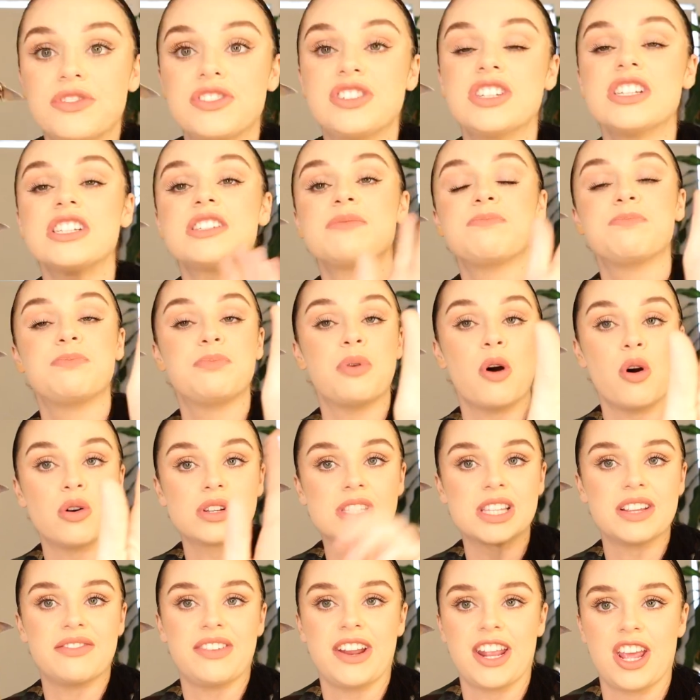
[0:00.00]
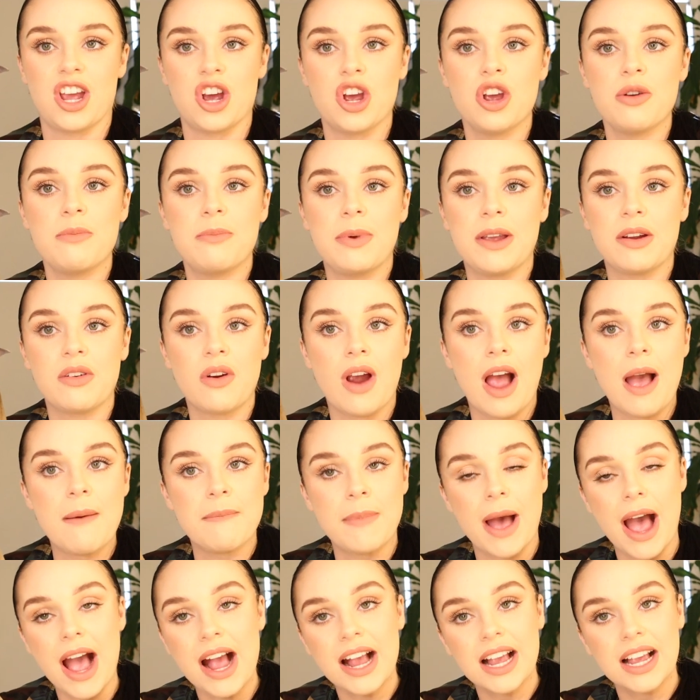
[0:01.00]
Just pause the video and be right
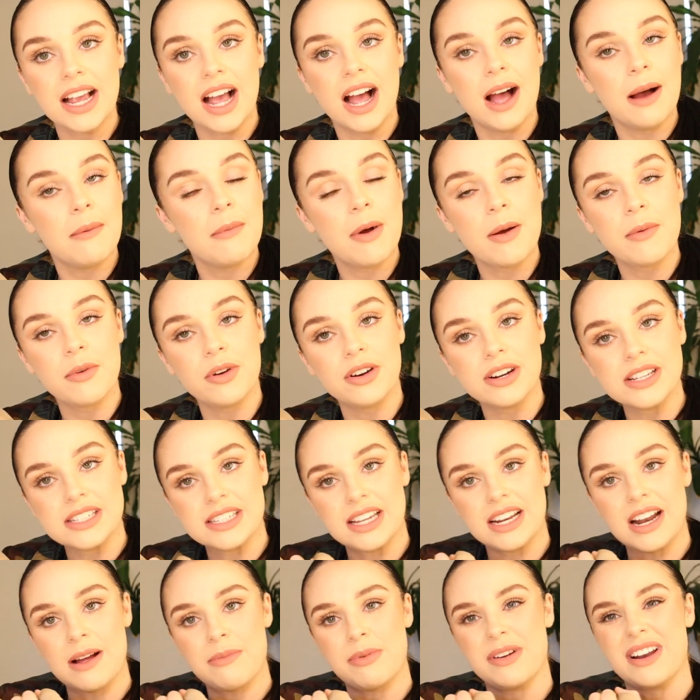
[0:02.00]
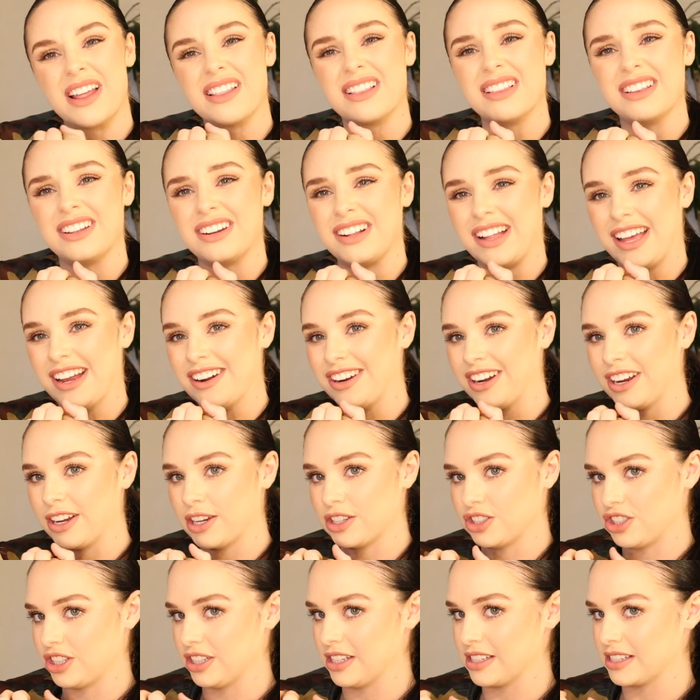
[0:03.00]
back. I'm going to set up another little area
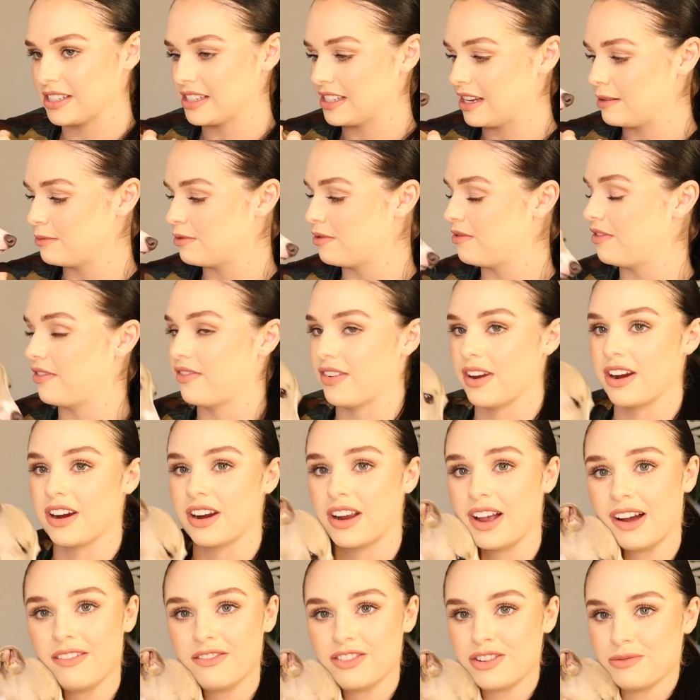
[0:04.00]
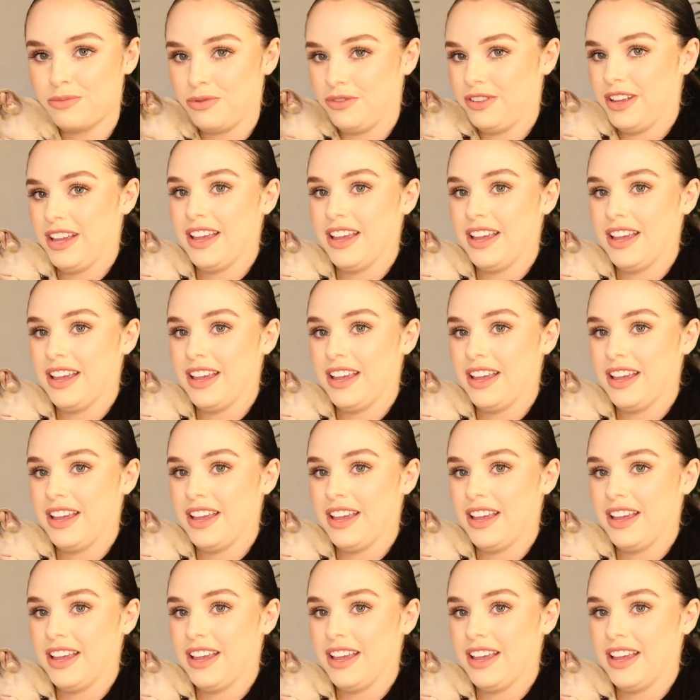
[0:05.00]
because she doesn't seem to be very comfortable